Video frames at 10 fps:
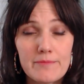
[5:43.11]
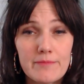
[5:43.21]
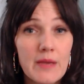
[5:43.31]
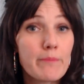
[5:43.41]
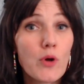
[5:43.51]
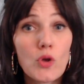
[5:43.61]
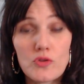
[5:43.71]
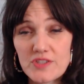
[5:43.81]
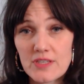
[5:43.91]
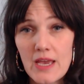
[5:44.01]

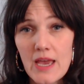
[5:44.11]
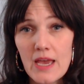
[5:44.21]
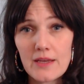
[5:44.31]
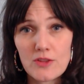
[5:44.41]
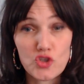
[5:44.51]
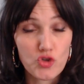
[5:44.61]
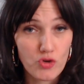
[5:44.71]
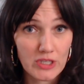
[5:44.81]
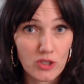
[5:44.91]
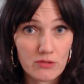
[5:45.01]
impulse, the
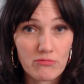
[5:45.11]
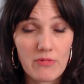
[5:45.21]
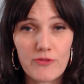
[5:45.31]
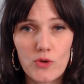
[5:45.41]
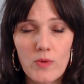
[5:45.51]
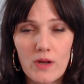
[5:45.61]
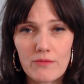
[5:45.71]
trigger, if you will.